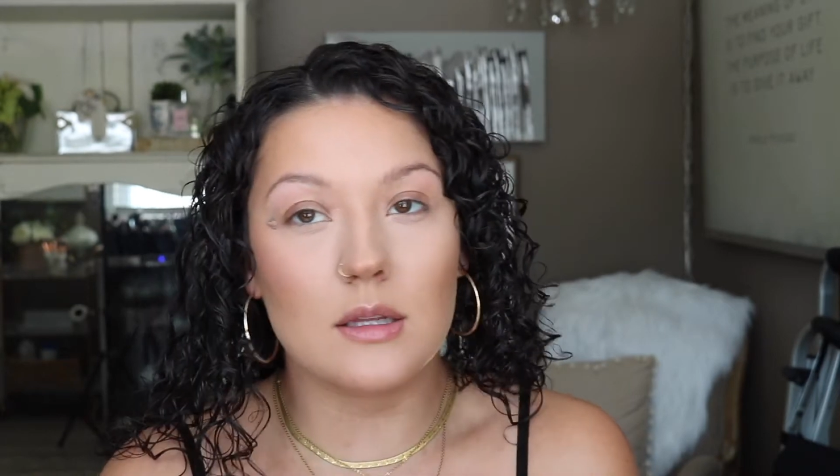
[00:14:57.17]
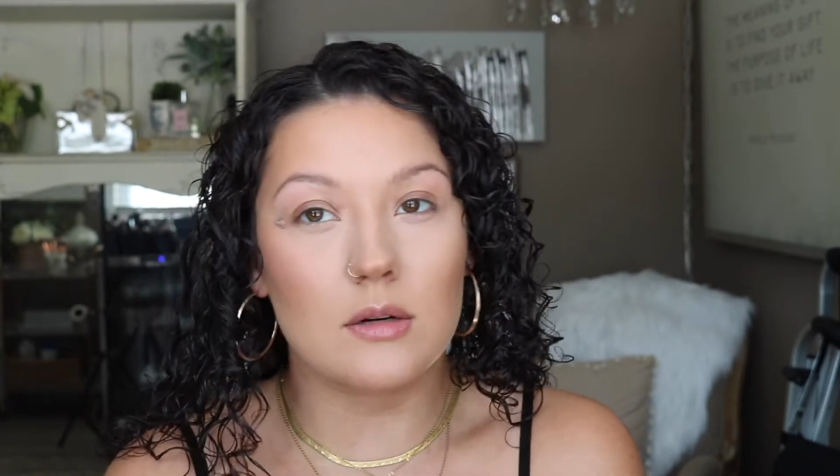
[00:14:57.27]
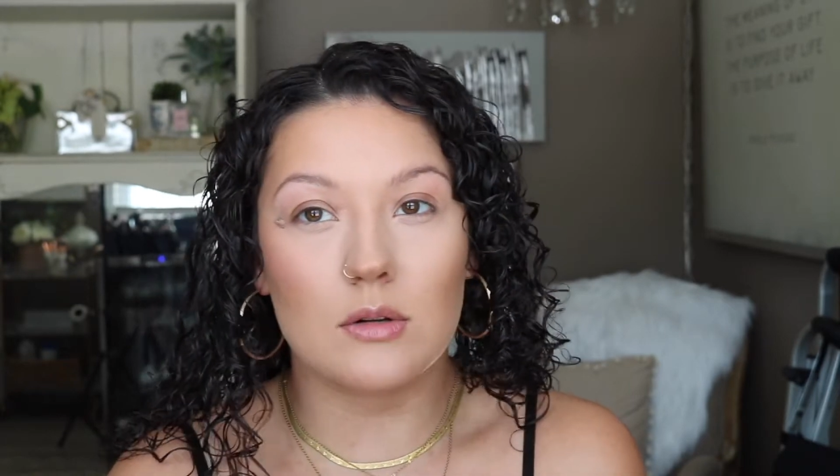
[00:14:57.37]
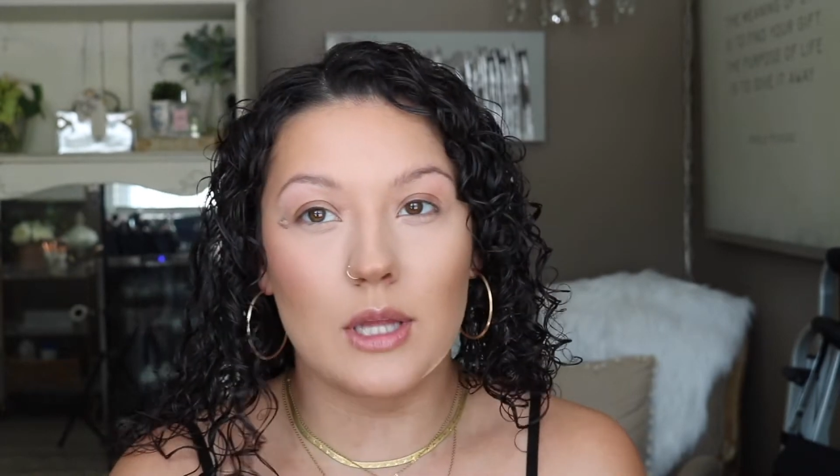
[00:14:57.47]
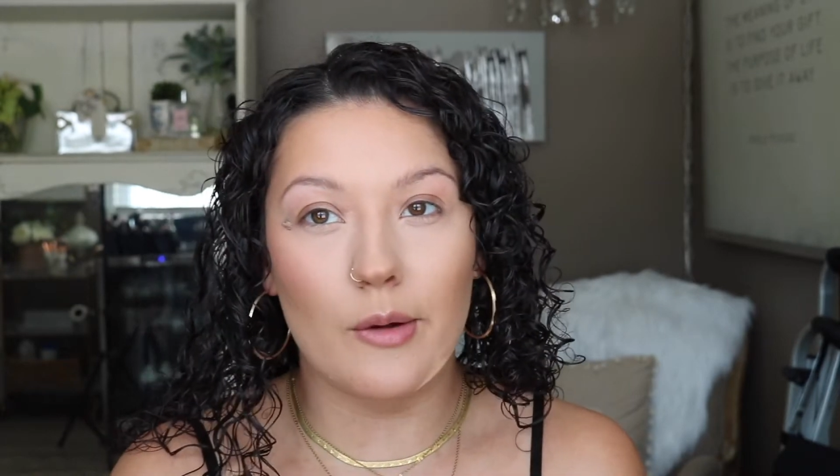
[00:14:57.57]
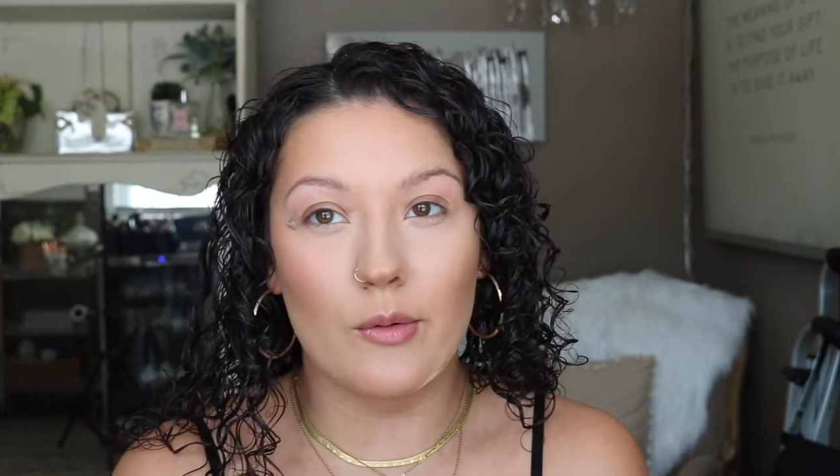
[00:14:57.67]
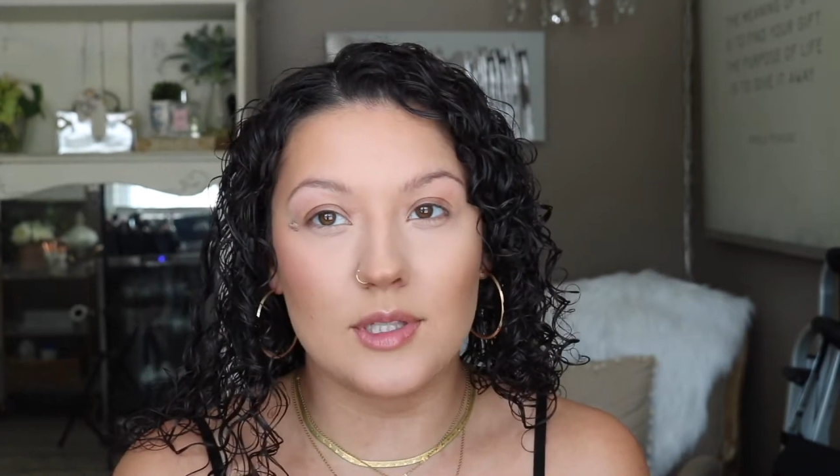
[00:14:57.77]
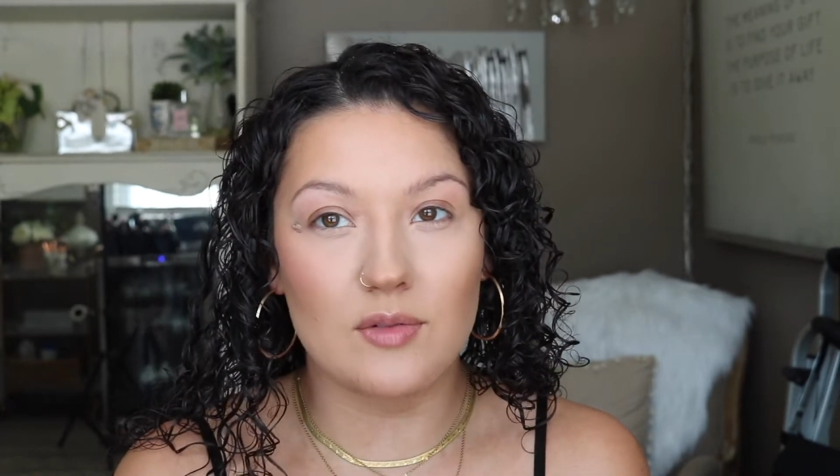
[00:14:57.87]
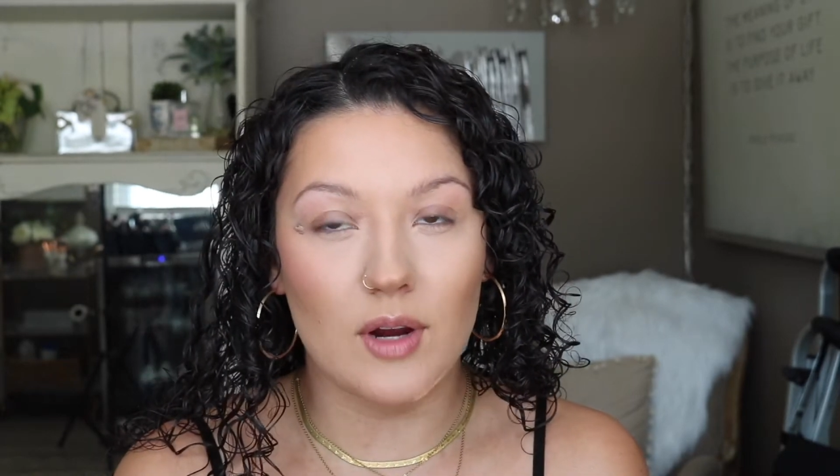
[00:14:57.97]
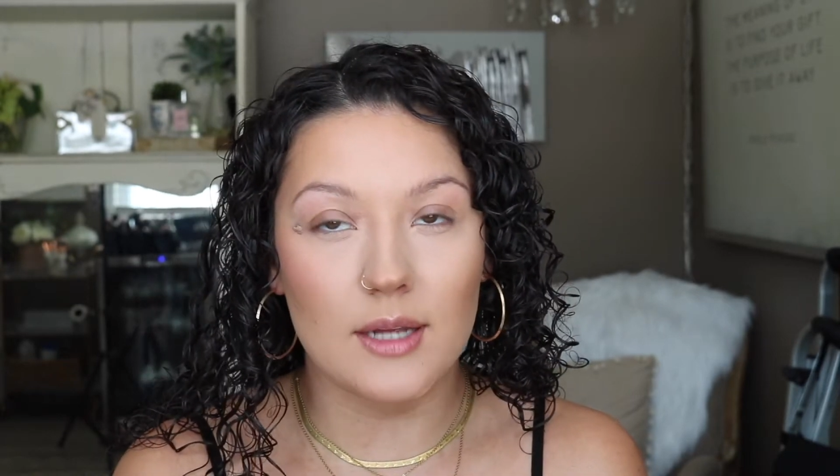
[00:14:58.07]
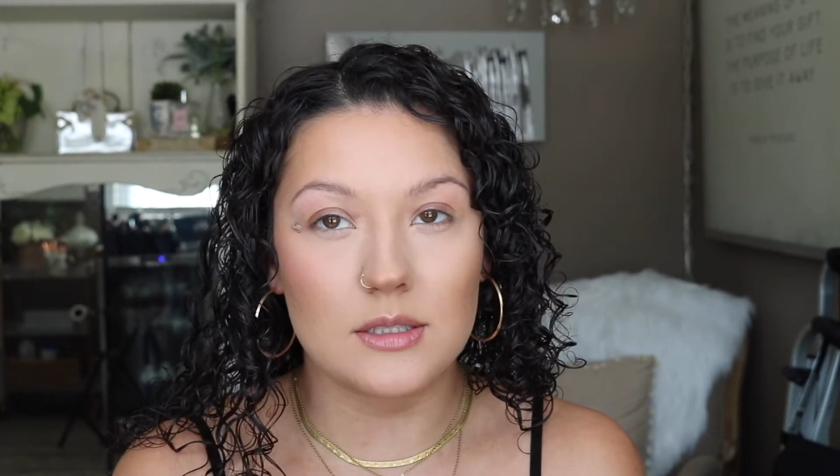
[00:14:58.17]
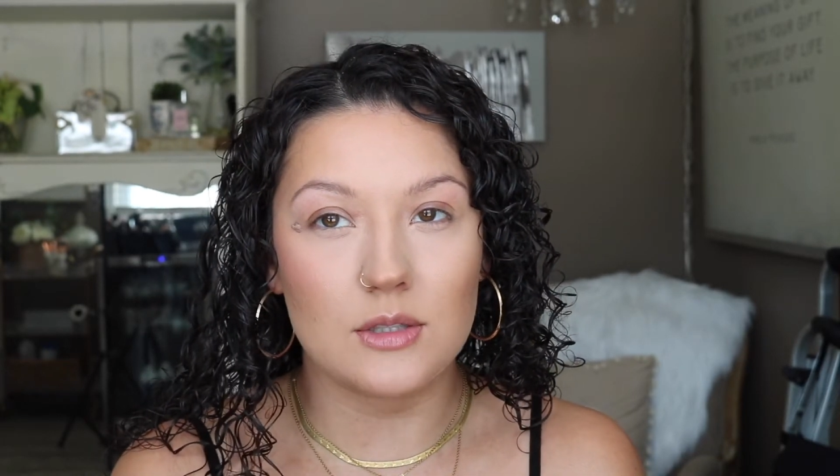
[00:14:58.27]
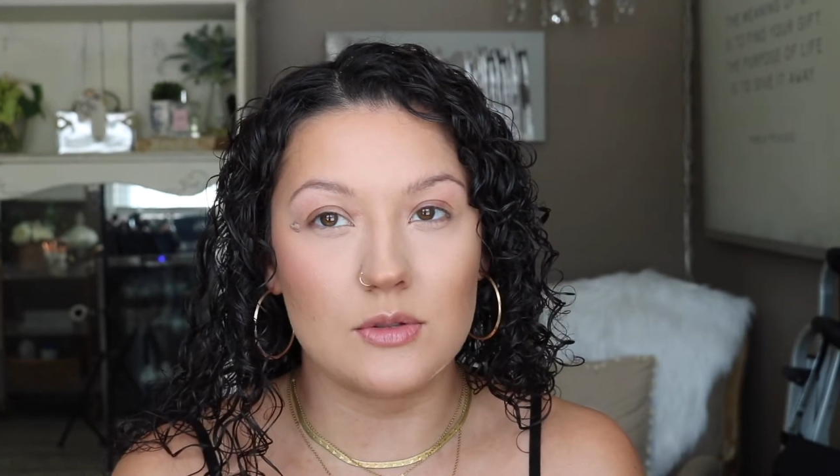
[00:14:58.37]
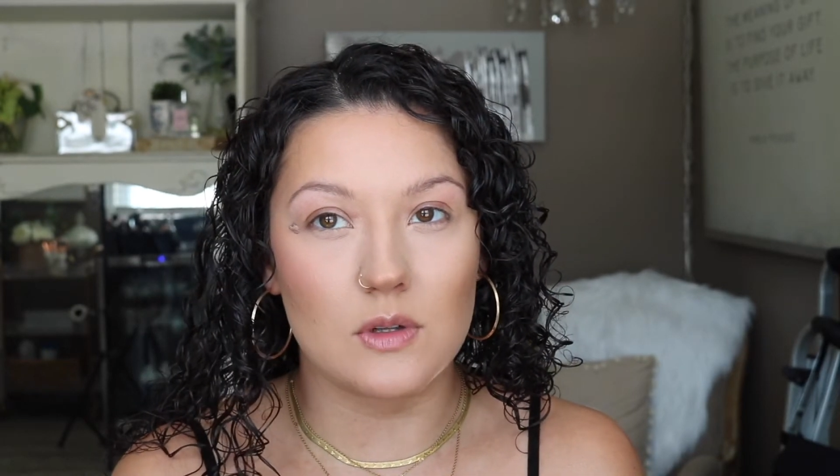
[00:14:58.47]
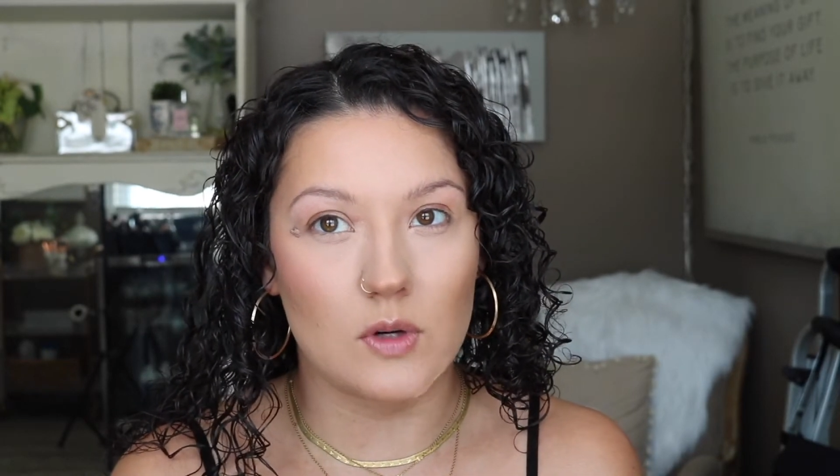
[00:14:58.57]
literally always forget to
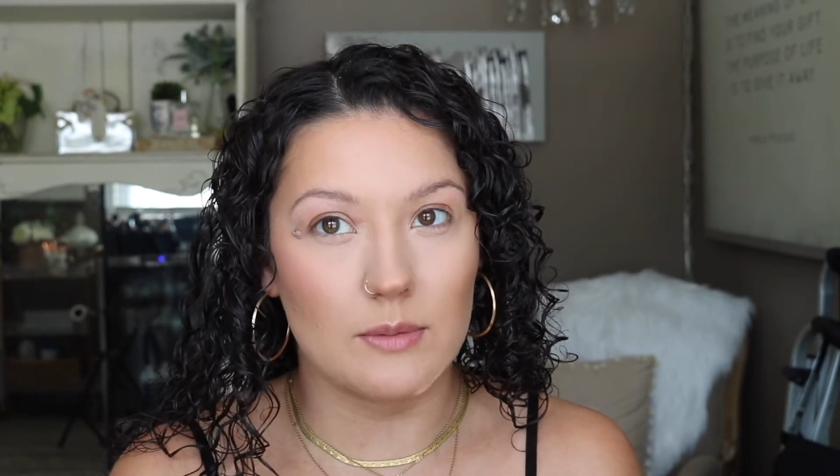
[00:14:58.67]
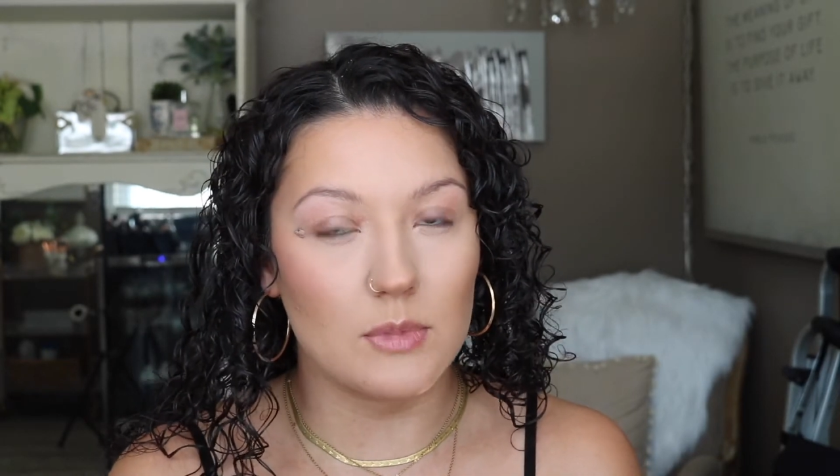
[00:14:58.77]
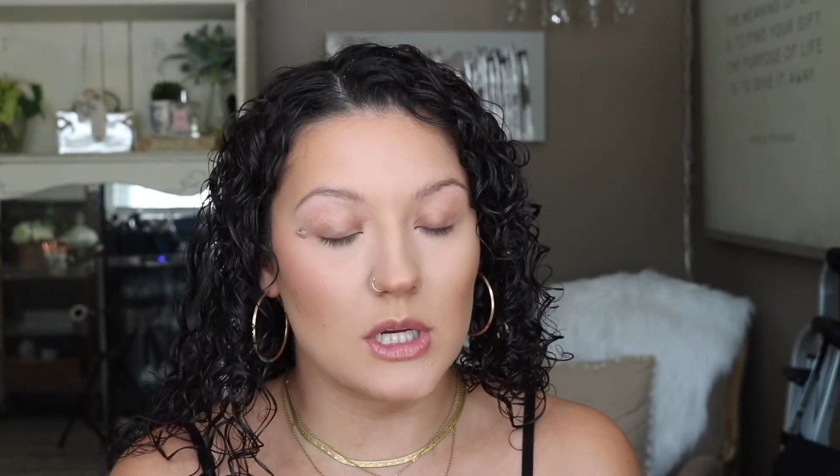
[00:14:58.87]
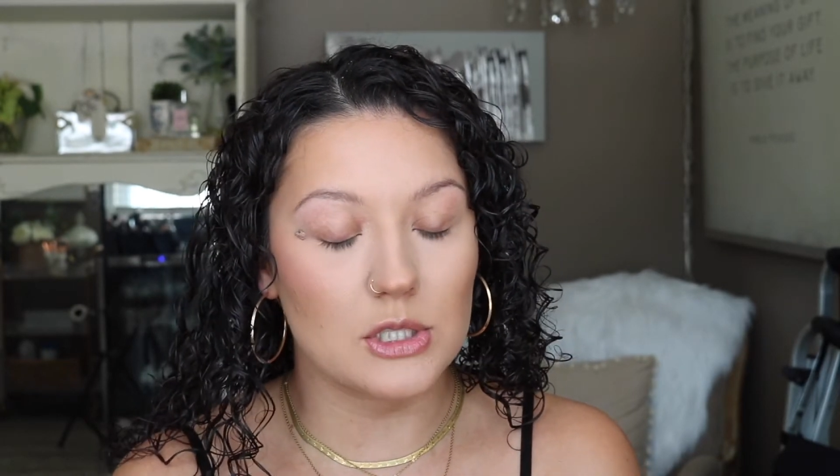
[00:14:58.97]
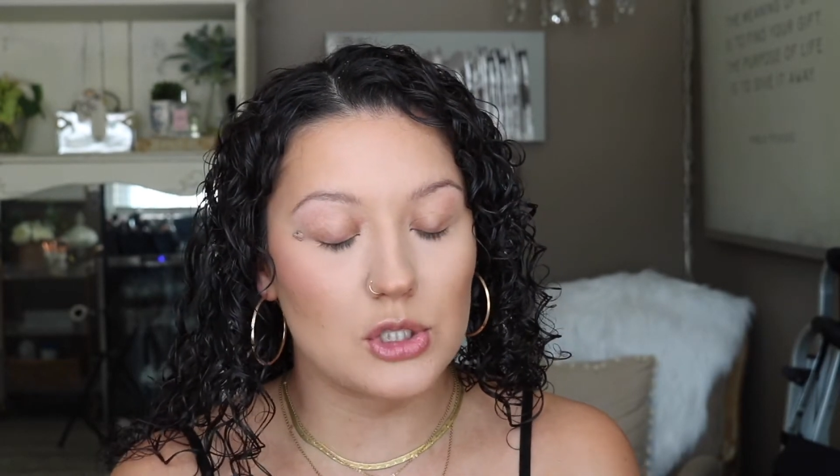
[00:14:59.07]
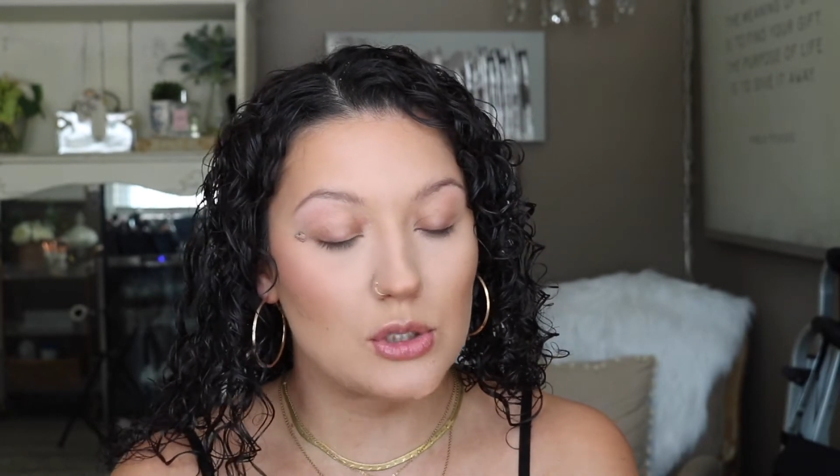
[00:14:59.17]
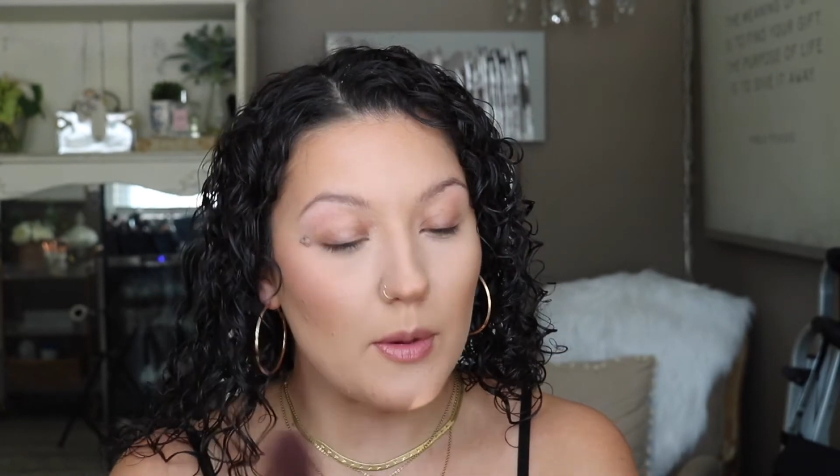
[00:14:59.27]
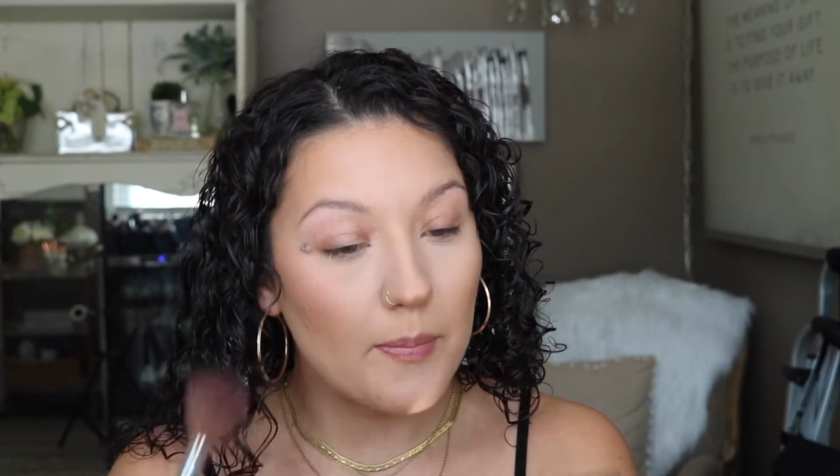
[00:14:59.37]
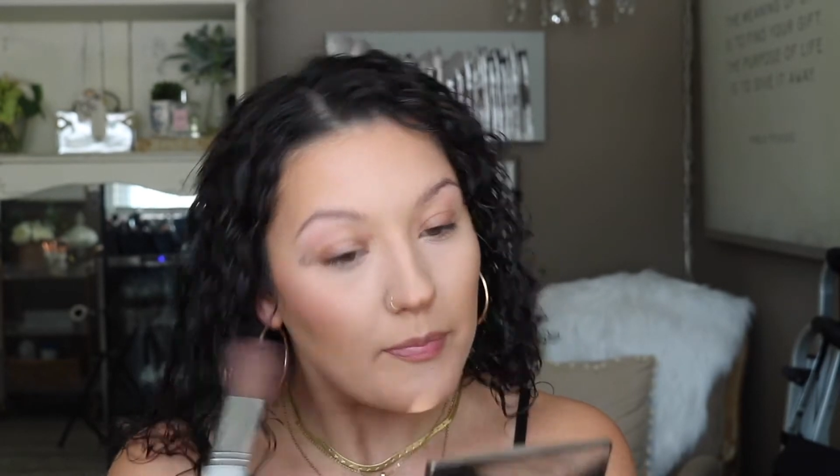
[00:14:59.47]
use cream blush.